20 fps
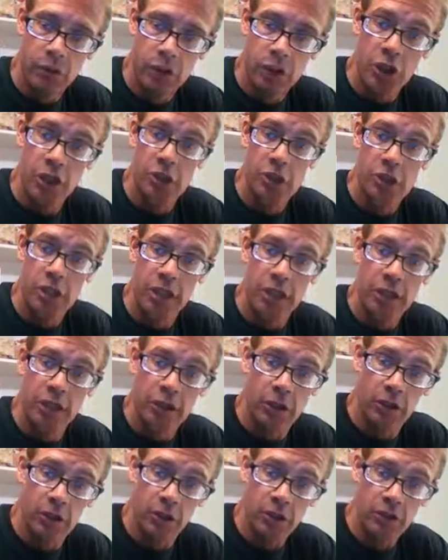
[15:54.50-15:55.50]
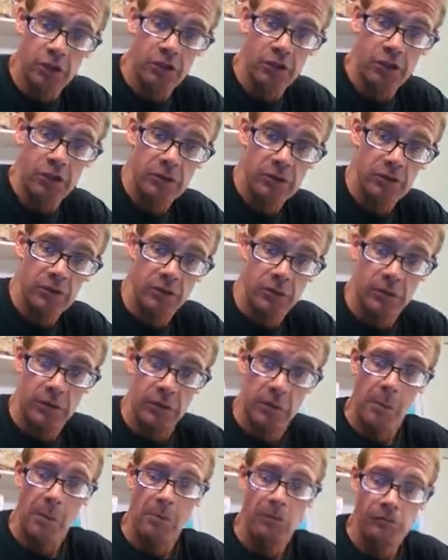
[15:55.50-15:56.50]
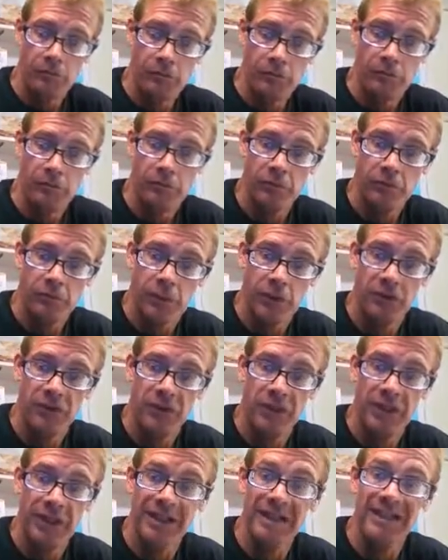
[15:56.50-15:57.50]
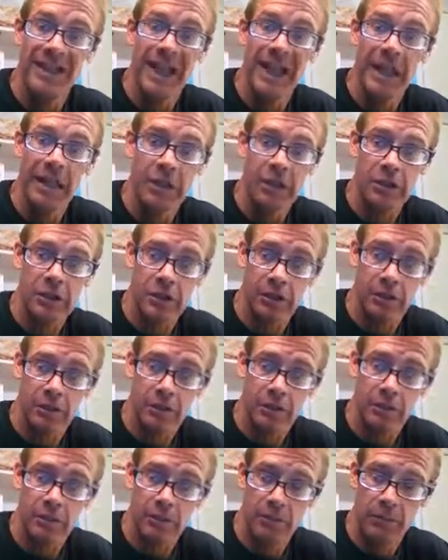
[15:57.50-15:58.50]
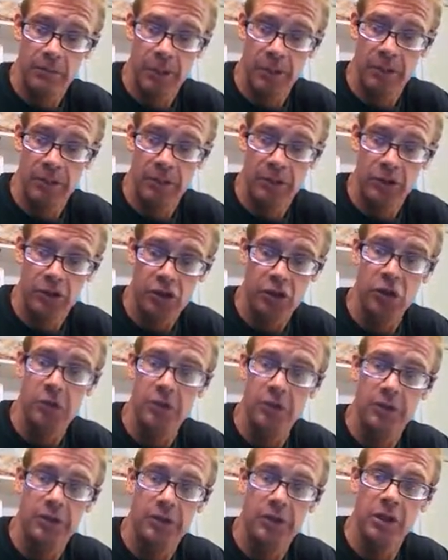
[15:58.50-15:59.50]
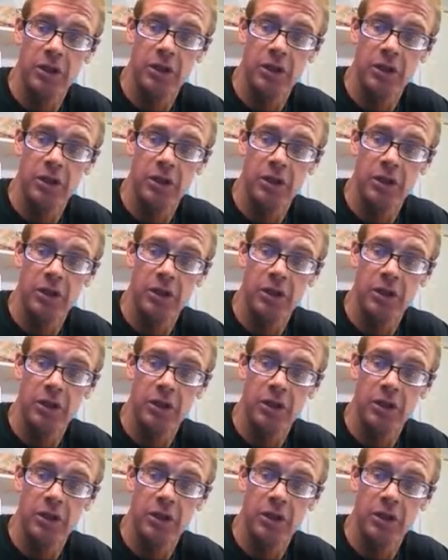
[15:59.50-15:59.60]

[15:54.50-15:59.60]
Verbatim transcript: She's taken notice of the attacks and the stupid,